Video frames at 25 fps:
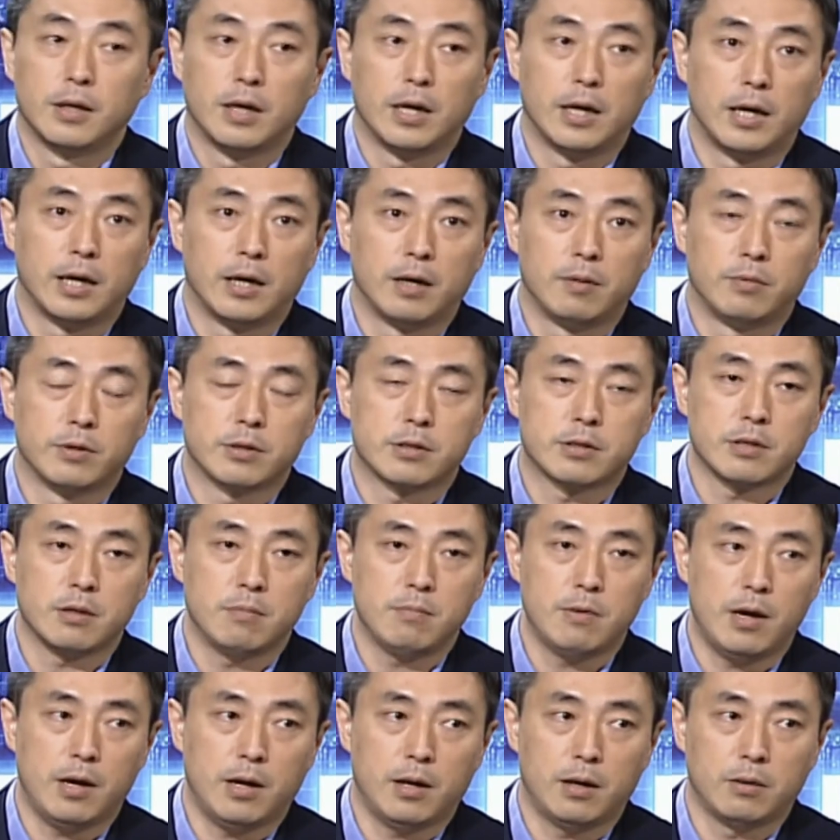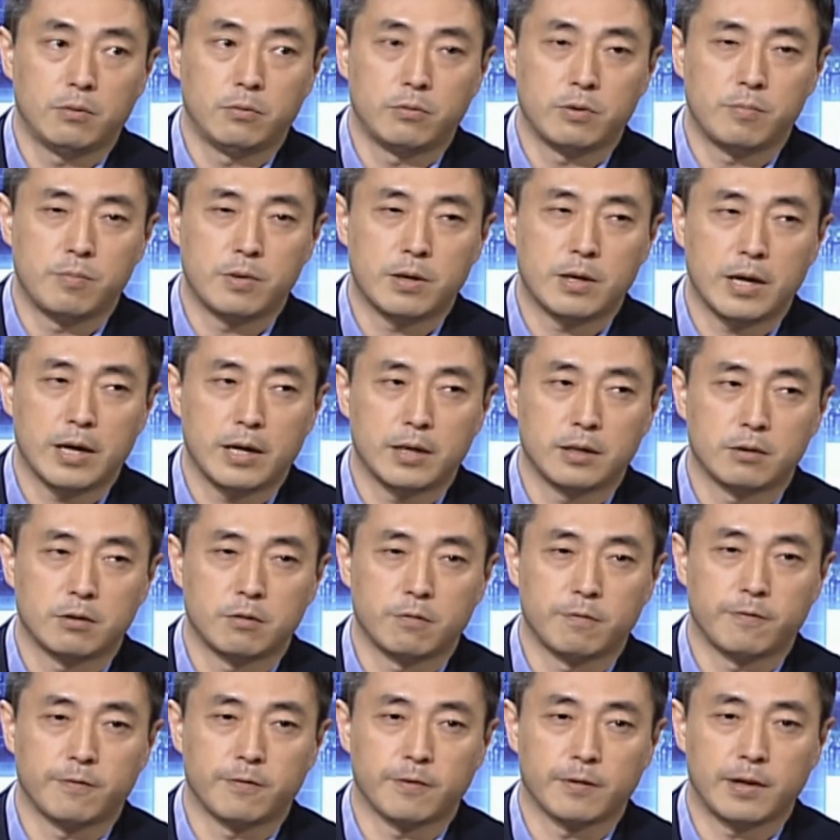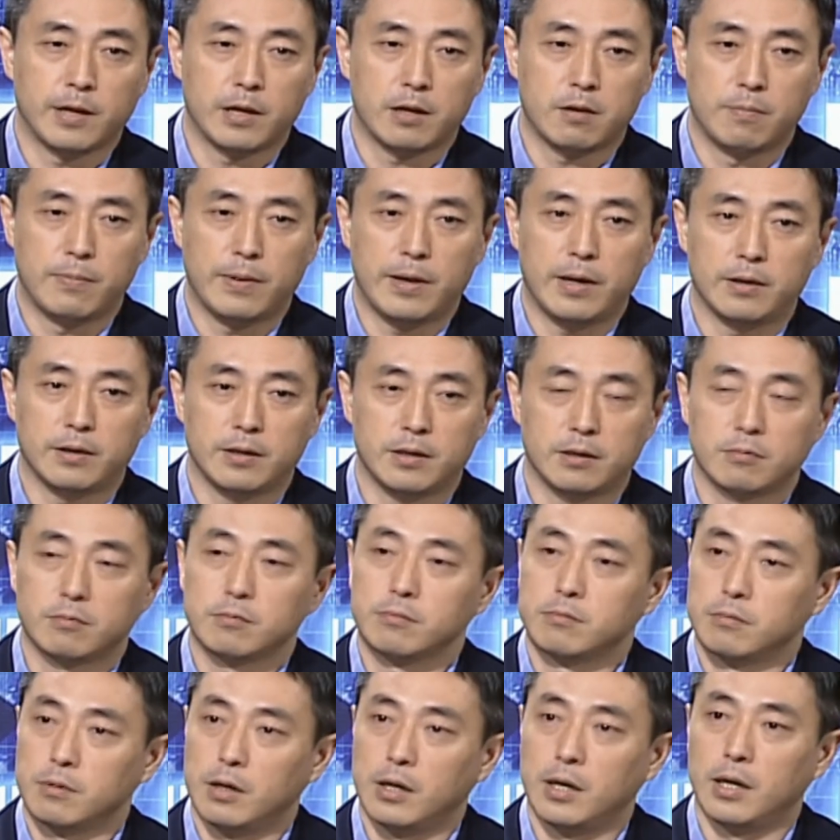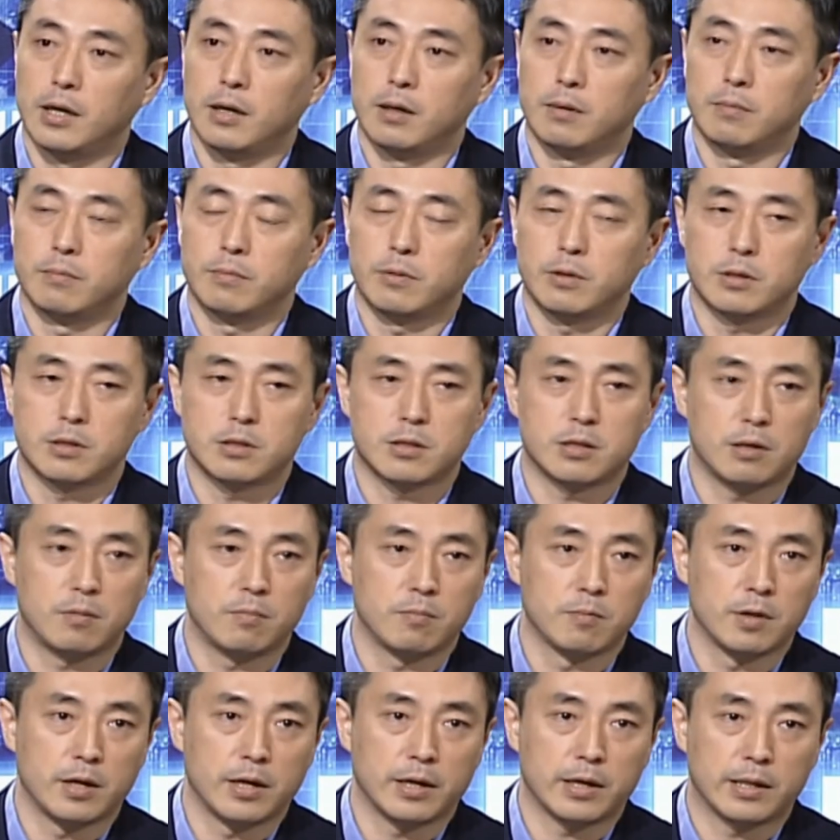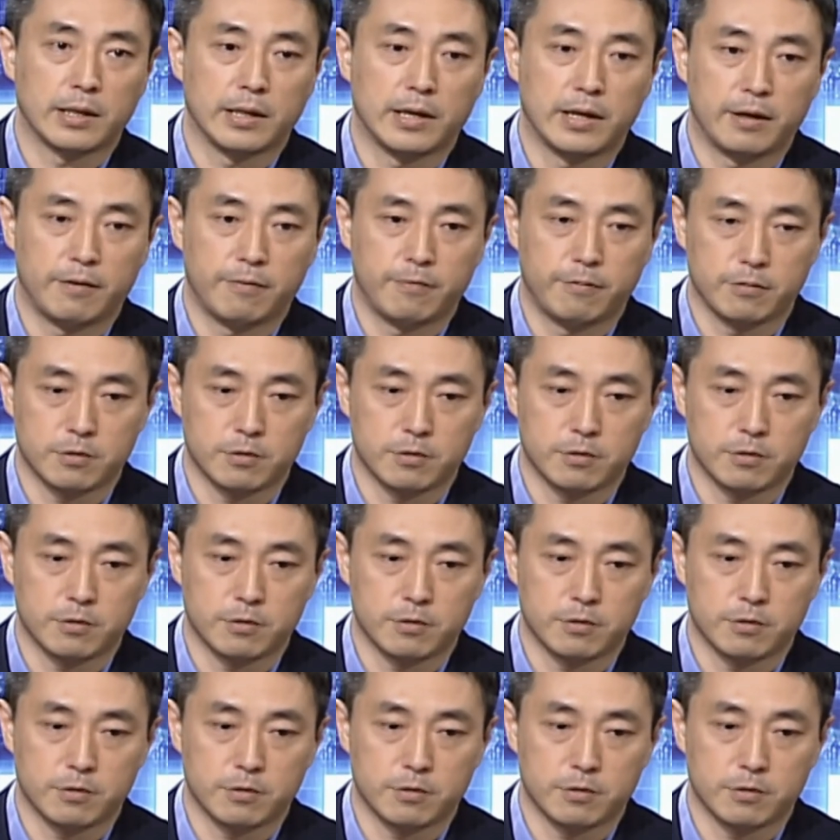uh, but somehow we began to forget about it. Um, it seemed like life